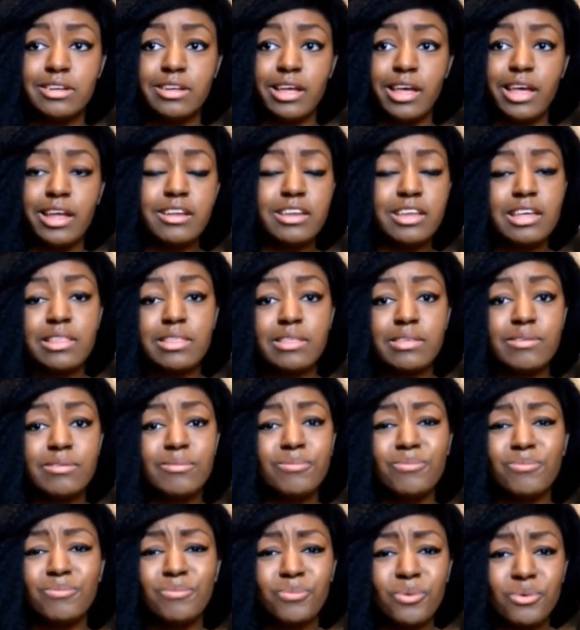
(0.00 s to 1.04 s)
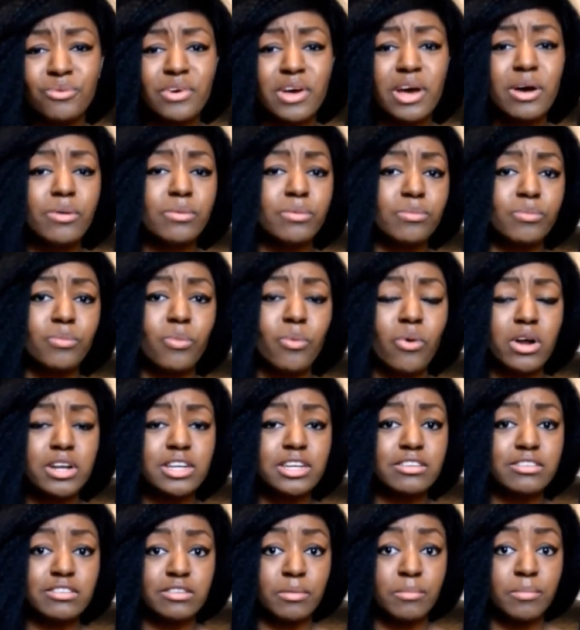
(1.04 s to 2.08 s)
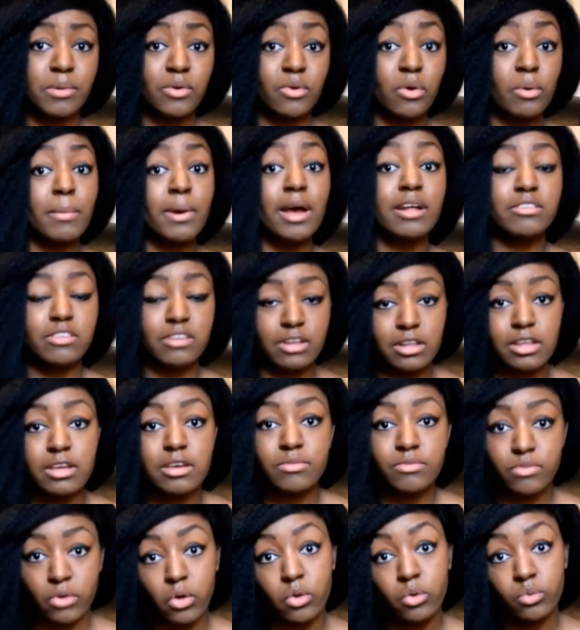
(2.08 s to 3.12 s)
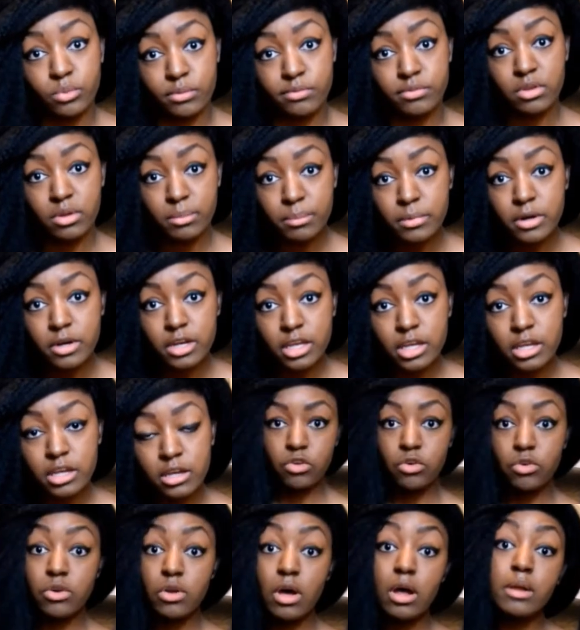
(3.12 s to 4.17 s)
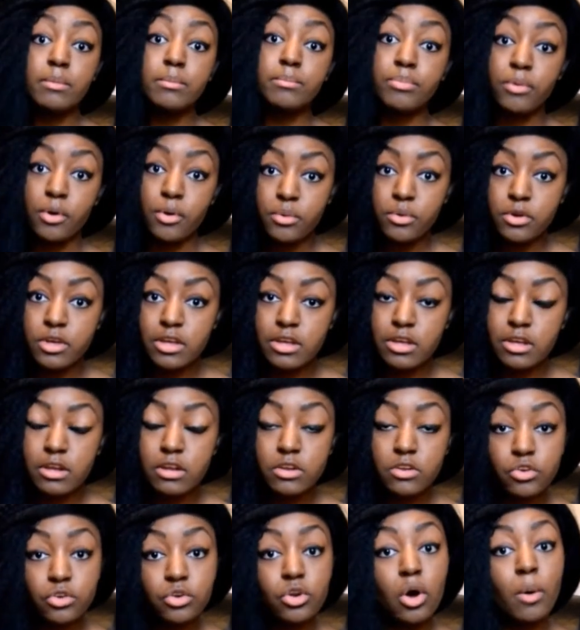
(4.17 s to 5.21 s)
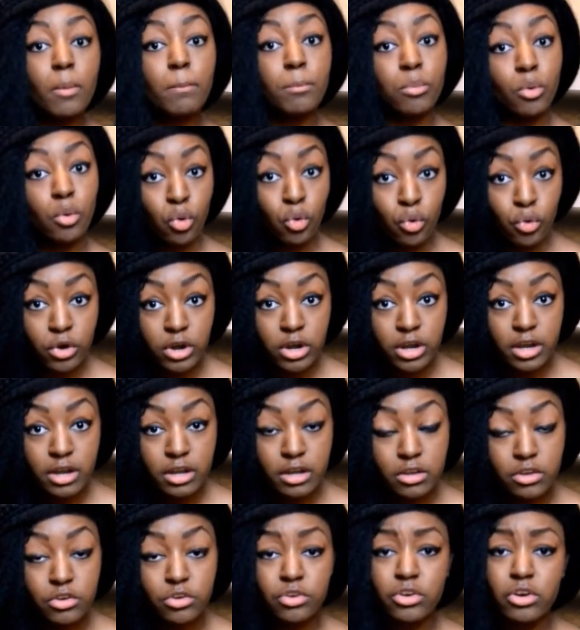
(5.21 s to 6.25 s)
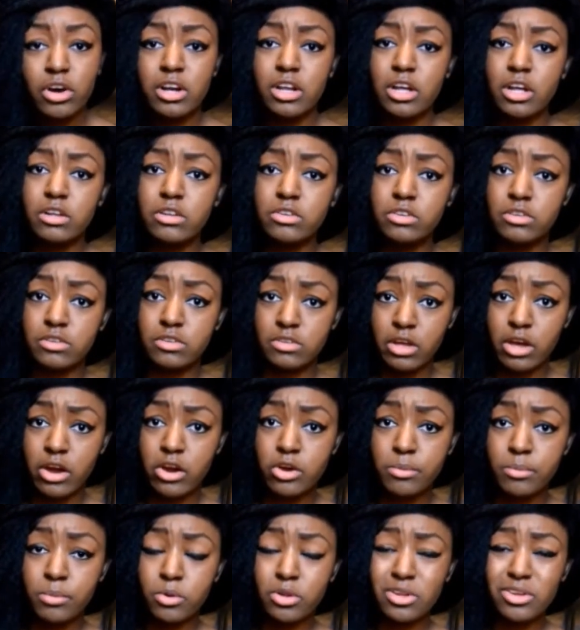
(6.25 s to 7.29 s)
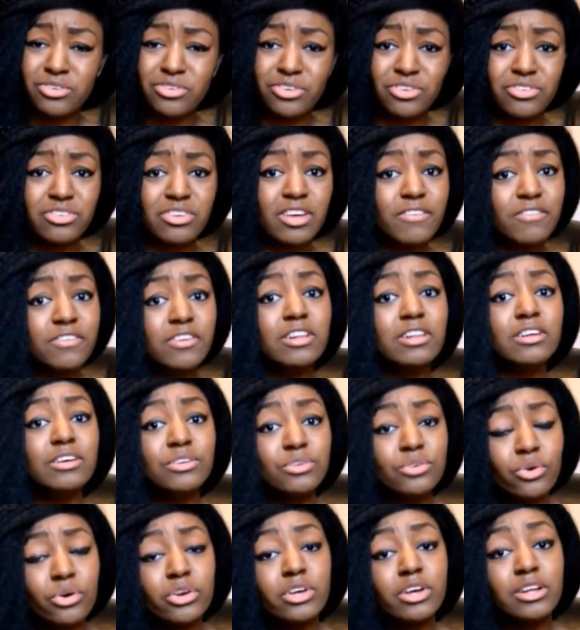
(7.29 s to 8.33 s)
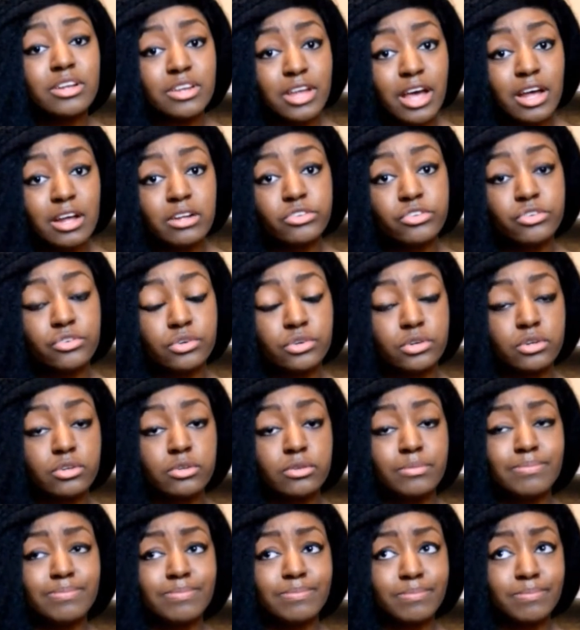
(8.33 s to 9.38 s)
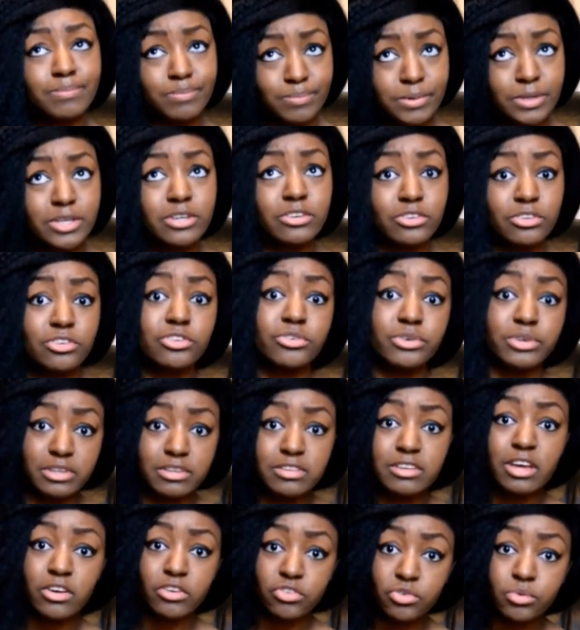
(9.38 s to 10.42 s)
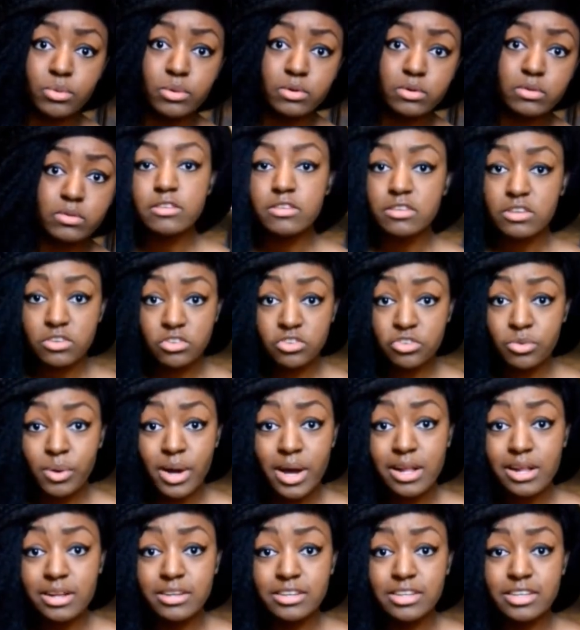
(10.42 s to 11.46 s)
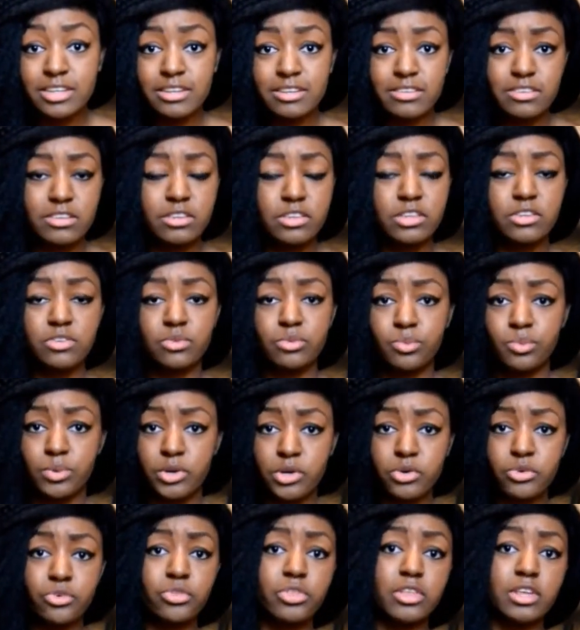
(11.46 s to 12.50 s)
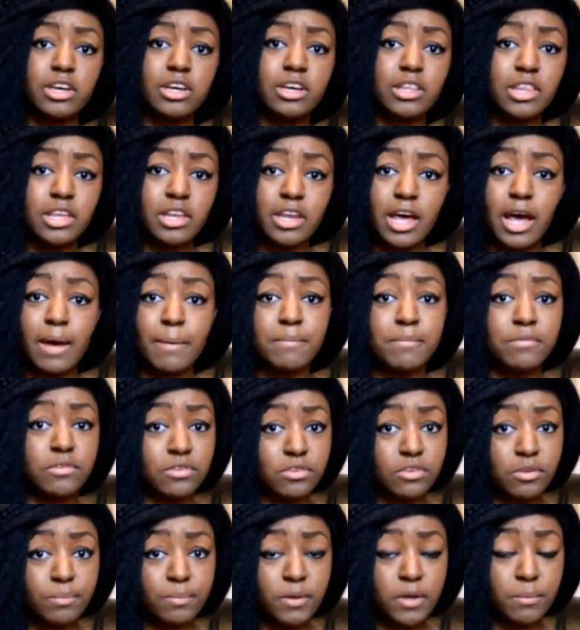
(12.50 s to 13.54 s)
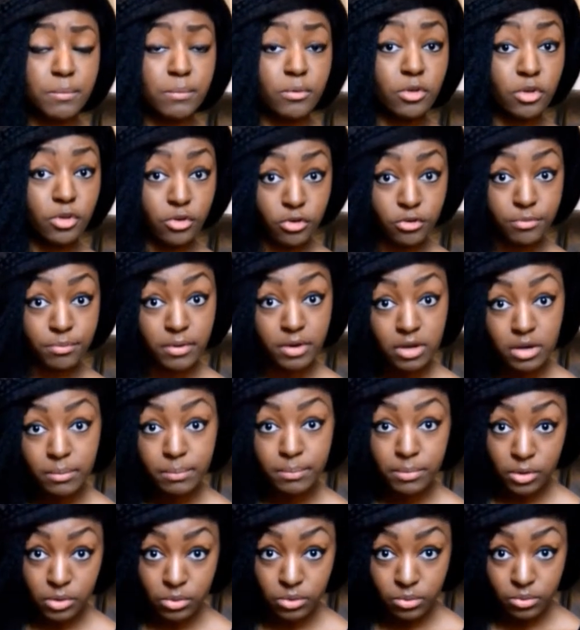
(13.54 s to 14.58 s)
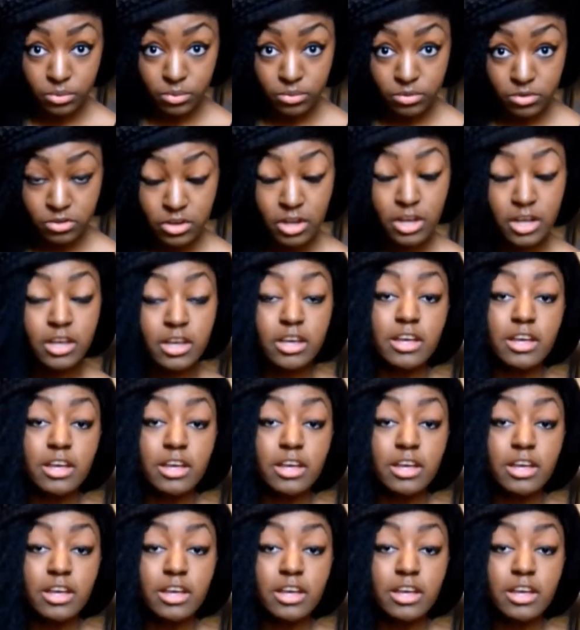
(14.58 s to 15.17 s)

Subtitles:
And even without wanting to be romantically involved with somebody. You're not broken, you're not boring, you're not undesirable, and you're definitely not unnatural because you're asexual. Asexuality isn't this weird thing that happens to people who have been abused.